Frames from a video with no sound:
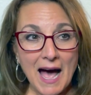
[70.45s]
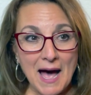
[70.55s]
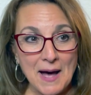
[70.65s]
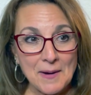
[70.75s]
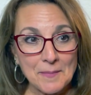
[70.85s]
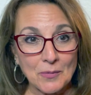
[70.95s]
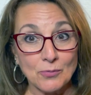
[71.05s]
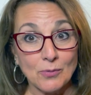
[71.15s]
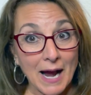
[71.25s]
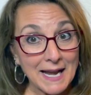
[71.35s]

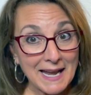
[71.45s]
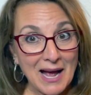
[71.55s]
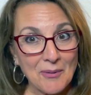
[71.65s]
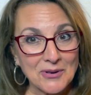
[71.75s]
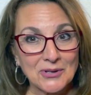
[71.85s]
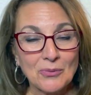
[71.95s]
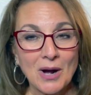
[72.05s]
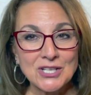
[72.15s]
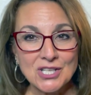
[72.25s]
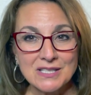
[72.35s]
Um, right now, when you're
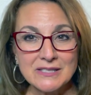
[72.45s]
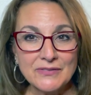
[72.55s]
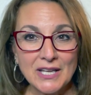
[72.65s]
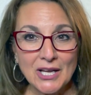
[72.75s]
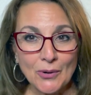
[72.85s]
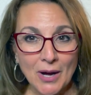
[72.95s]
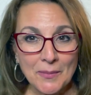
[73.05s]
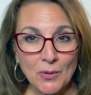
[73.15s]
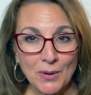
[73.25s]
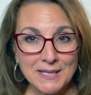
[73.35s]
watching this video,
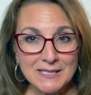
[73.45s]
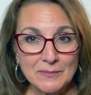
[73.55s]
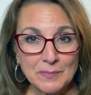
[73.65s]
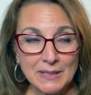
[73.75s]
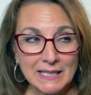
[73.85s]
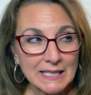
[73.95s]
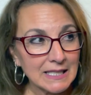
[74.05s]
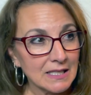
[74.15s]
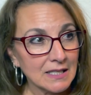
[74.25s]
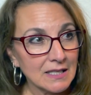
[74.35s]
I'm going to be
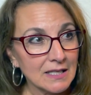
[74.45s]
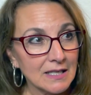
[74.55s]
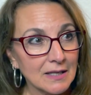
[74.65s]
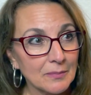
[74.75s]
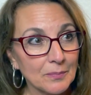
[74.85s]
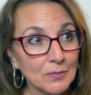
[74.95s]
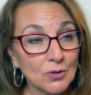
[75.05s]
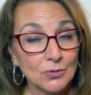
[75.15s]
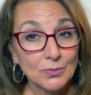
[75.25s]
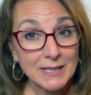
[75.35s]
in
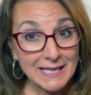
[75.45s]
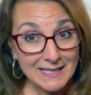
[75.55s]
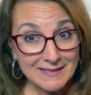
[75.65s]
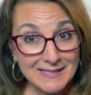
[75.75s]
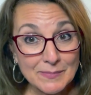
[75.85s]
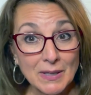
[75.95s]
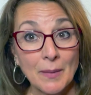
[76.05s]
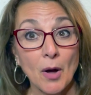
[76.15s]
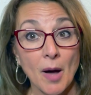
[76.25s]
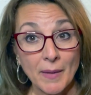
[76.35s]
Greece, but
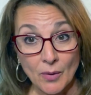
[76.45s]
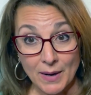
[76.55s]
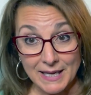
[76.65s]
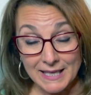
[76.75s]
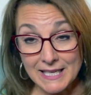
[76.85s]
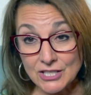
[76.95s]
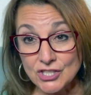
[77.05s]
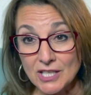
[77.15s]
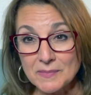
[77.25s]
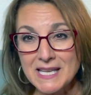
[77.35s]
I'm on my way to
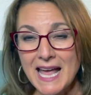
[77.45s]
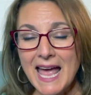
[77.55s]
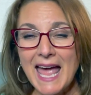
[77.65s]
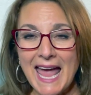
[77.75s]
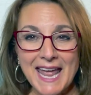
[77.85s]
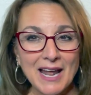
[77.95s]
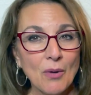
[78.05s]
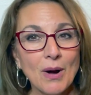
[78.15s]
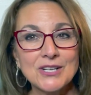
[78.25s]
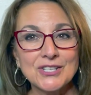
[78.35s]
Egypt, and I
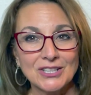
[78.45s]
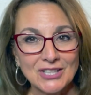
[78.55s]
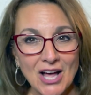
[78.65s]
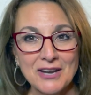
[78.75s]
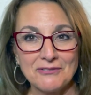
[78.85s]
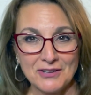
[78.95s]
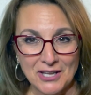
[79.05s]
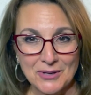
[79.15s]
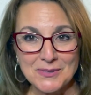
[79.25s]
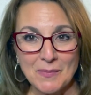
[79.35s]
watched a lot of
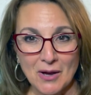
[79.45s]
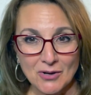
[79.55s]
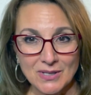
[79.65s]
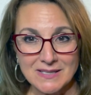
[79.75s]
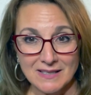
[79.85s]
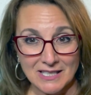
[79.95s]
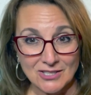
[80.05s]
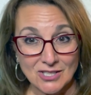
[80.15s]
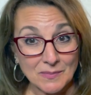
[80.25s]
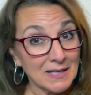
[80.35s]
videos about Greece and
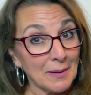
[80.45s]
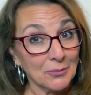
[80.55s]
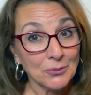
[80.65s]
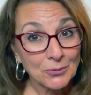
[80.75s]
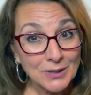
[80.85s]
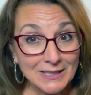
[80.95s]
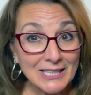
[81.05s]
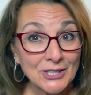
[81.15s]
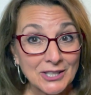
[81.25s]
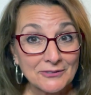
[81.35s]
Egypt, and I'm
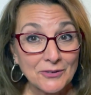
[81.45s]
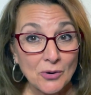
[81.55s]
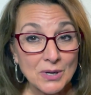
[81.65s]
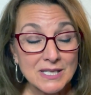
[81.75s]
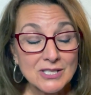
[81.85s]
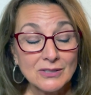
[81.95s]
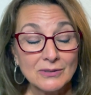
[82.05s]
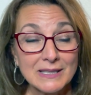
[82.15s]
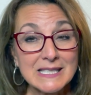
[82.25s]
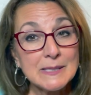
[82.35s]
really looking forward to
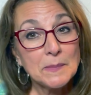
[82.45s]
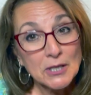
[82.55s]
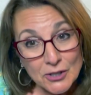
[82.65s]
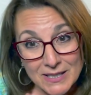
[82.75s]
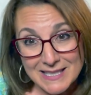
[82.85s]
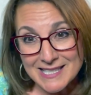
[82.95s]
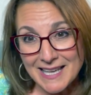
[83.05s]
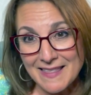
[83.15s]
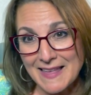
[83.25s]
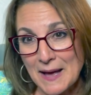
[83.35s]

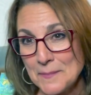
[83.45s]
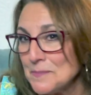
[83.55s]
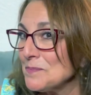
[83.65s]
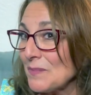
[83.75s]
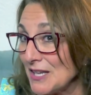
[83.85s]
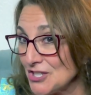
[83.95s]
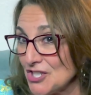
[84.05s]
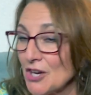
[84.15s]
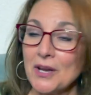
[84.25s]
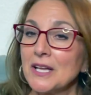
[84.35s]
experiencing them and
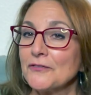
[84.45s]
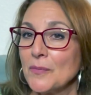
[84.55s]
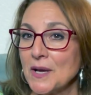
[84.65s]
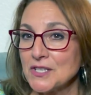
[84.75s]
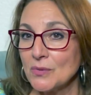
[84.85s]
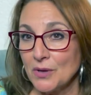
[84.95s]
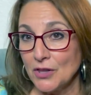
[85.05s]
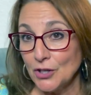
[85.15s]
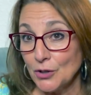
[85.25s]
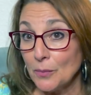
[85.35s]
sharing information with
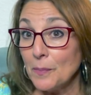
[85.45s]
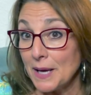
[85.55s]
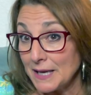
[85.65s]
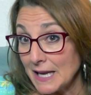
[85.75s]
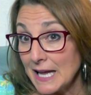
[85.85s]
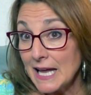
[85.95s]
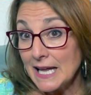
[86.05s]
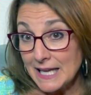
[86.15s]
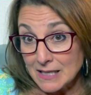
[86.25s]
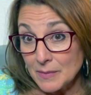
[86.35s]
you. But
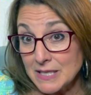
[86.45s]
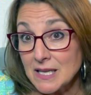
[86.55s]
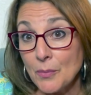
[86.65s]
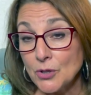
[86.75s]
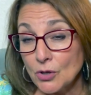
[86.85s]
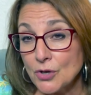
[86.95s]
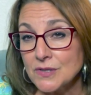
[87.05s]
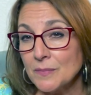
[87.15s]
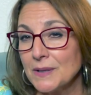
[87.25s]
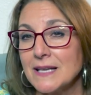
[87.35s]
in the meantime, when you go
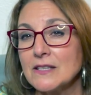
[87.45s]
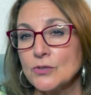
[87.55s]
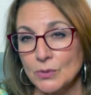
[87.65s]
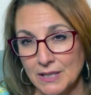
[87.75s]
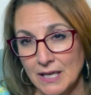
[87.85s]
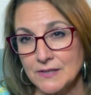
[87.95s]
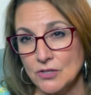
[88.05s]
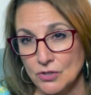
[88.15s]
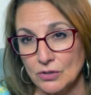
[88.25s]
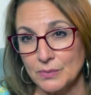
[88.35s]
someplace, it's really nice to
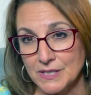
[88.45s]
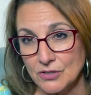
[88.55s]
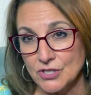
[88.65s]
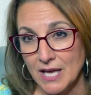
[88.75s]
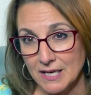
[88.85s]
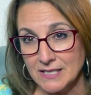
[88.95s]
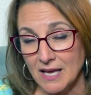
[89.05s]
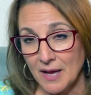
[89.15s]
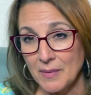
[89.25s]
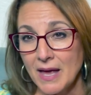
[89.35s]
do your research ahead of
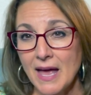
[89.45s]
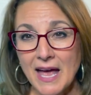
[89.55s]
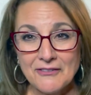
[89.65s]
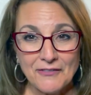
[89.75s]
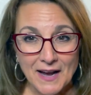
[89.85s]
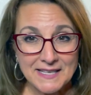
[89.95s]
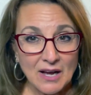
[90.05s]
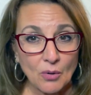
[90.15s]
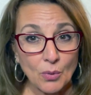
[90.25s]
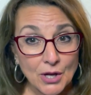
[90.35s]
time and find
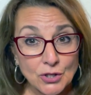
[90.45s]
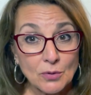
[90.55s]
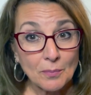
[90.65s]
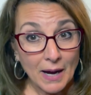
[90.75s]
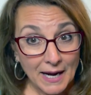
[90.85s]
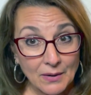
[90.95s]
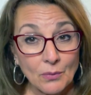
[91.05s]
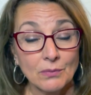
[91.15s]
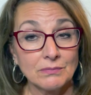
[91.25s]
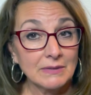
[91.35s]
out what you might
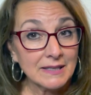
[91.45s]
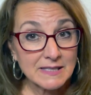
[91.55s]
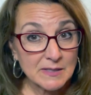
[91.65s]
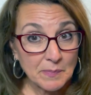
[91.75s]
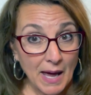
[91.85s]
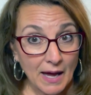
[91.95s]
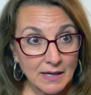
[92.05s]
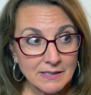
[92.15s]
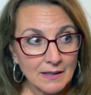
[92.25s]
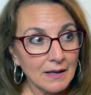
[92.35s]

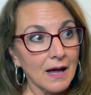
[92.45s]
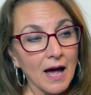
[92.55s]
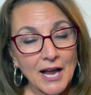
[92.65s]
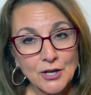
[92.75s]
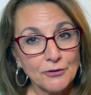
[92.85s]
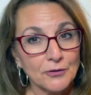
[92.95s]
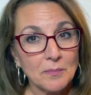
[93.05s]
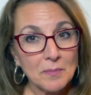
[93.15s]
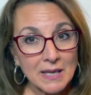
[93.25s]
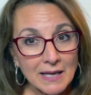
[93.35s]
expect. I know for
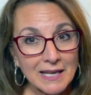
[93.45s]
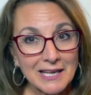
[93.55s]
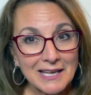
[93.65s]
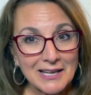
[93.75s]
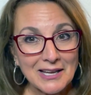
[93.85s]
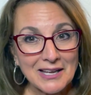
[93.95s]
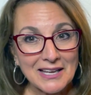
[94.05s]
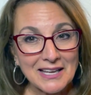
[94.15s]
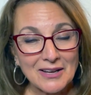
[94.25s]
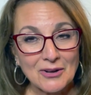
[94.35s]
me,
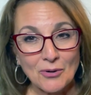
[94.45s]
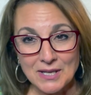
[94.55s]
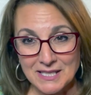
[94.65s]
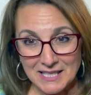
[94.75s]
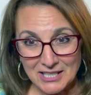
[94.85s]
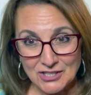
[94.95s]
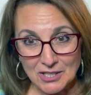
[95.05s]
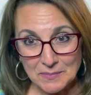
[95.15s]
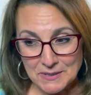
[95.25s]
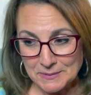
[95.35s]
going to
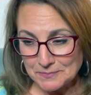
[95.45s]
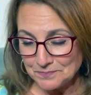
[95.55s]
Egypt